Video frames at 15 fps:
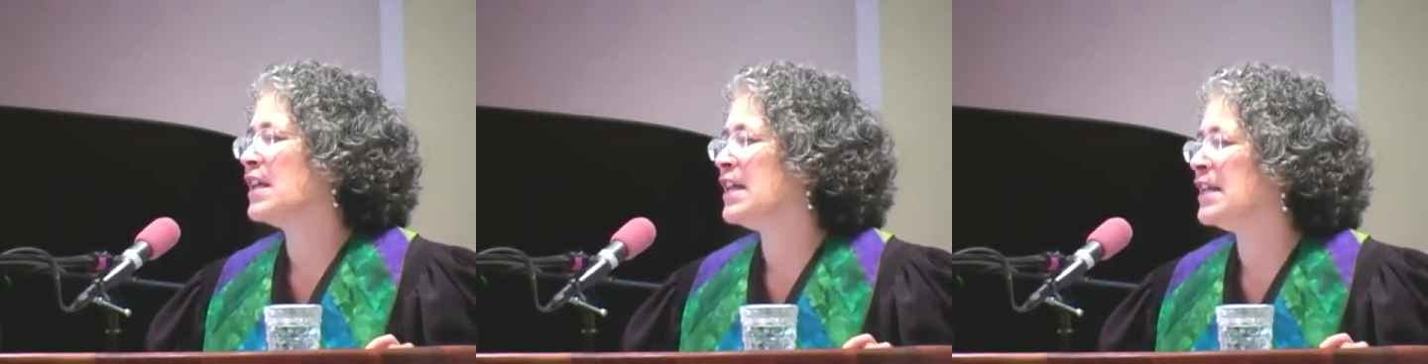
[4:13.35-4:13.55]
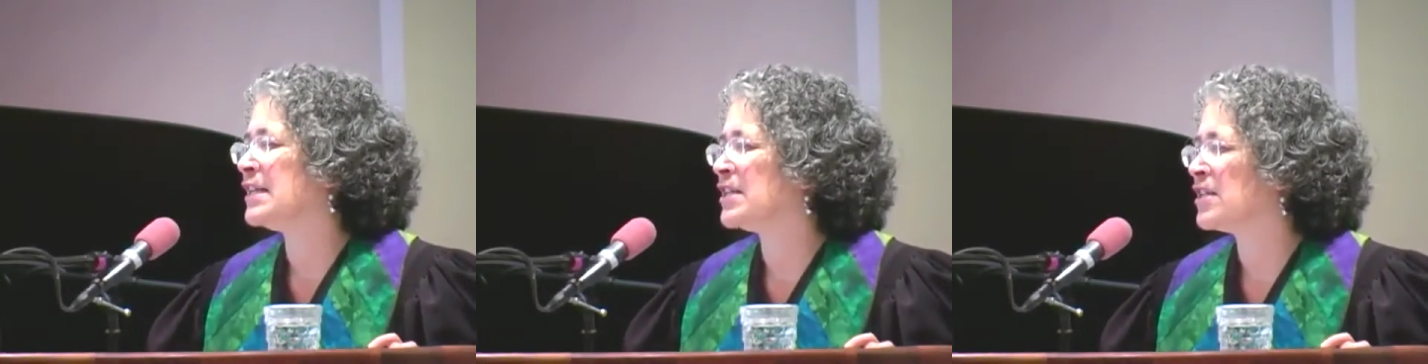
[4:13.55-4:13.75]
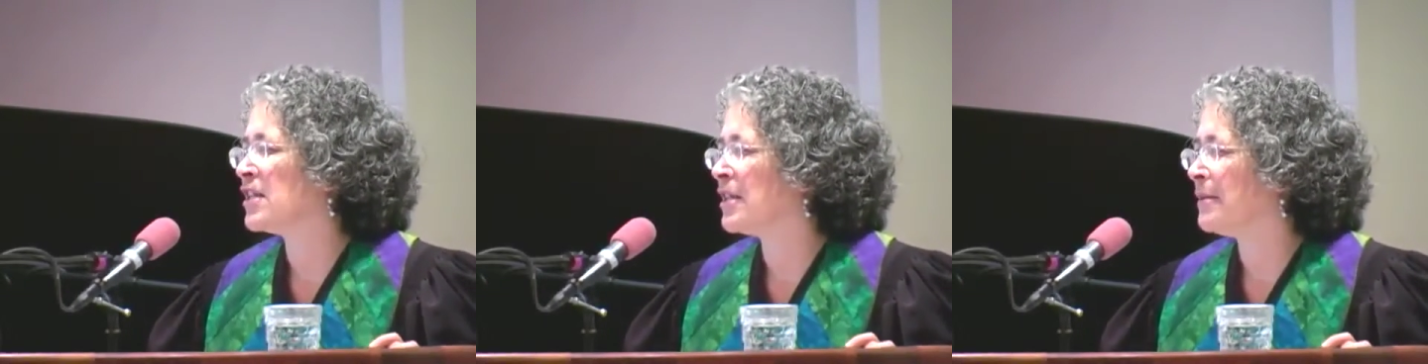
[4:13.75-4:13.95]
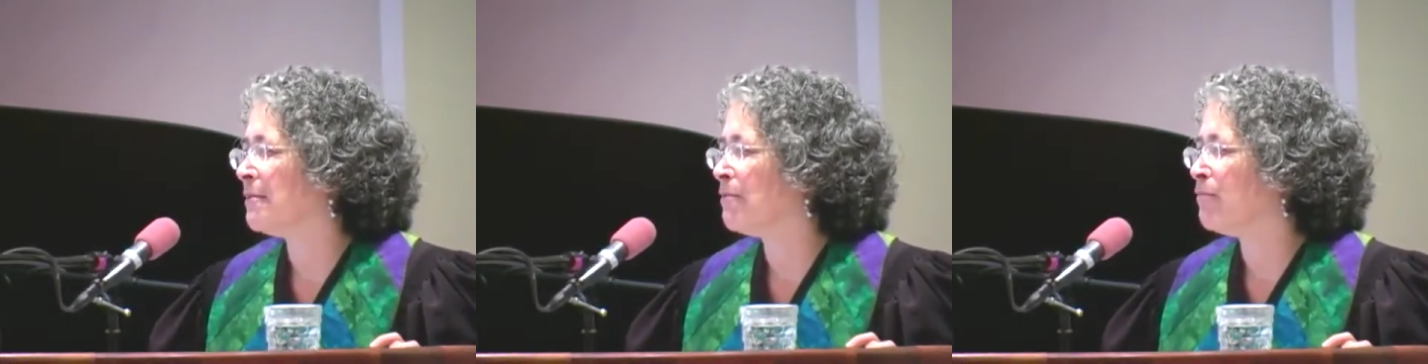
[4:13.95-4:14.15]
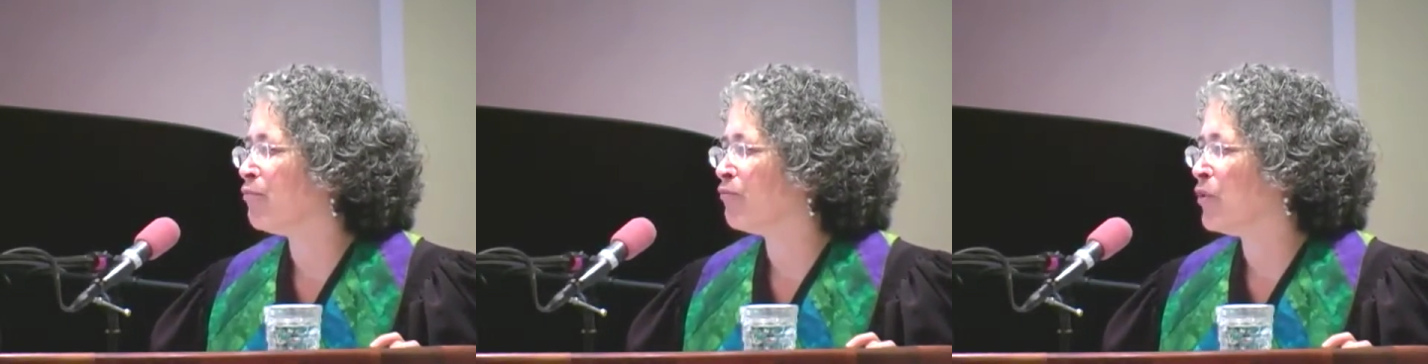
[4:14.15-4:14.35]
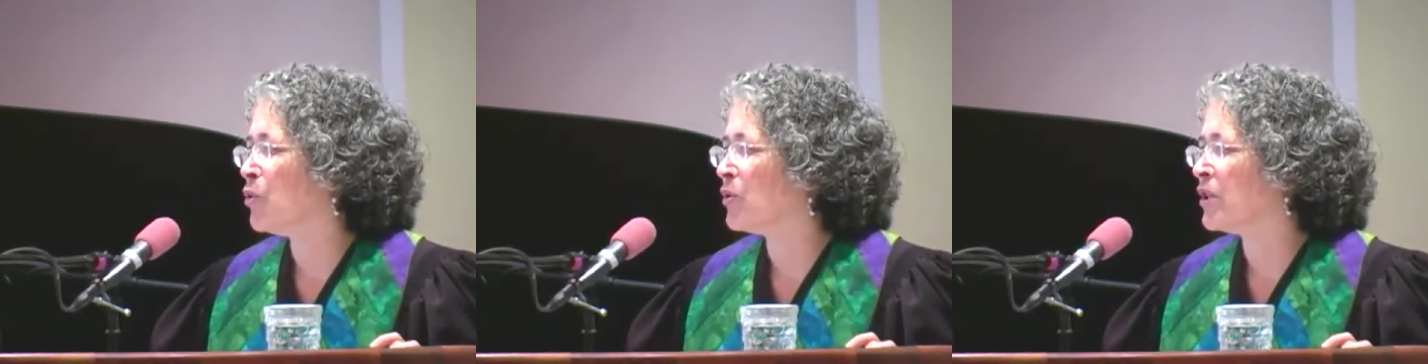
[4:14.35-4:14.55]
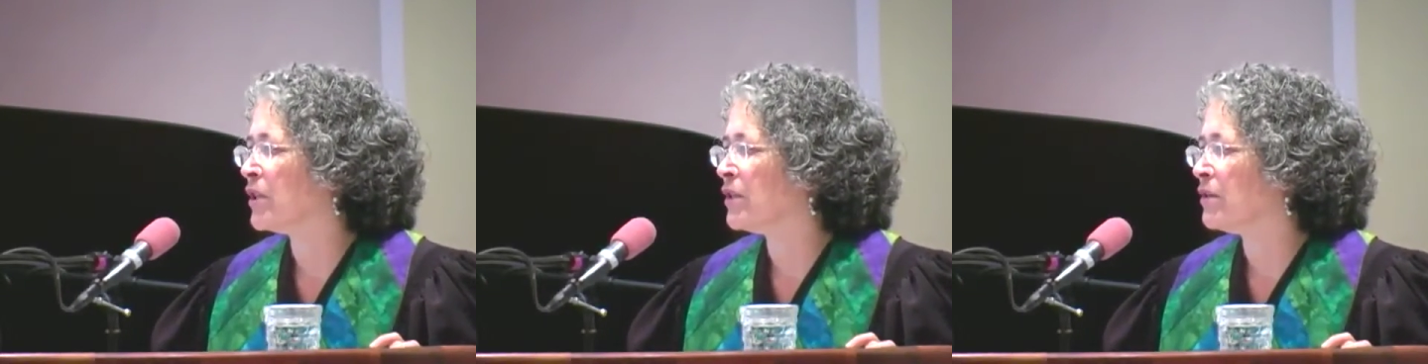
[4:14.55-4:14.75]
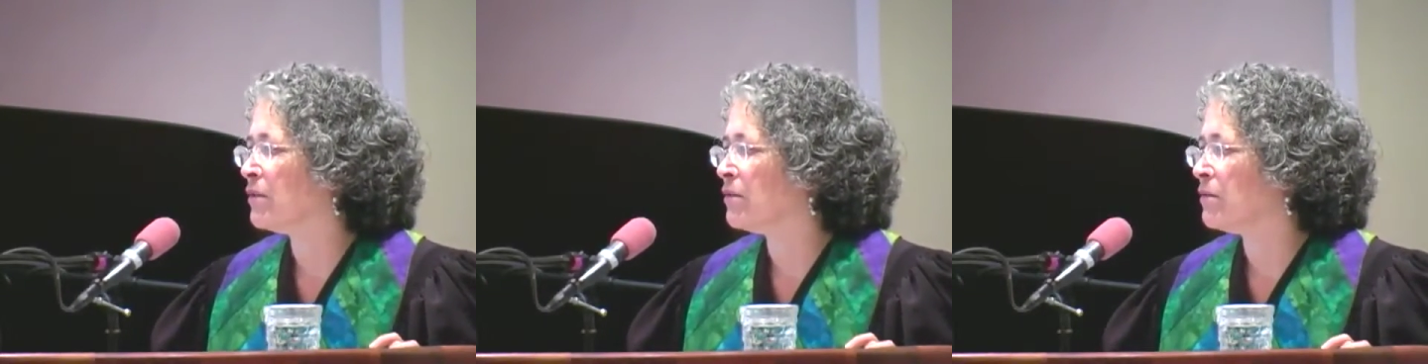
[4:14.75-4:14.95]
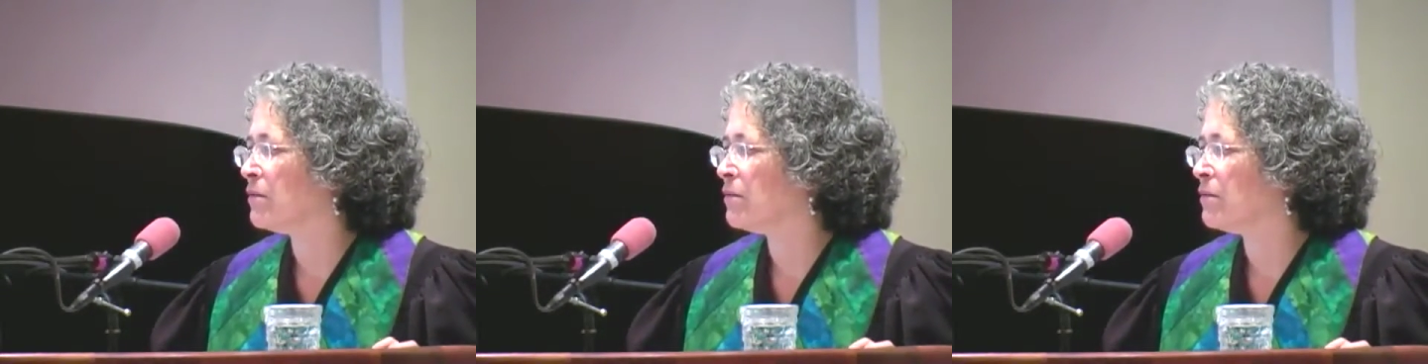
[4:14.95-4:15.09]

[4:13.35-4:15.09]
It's the broken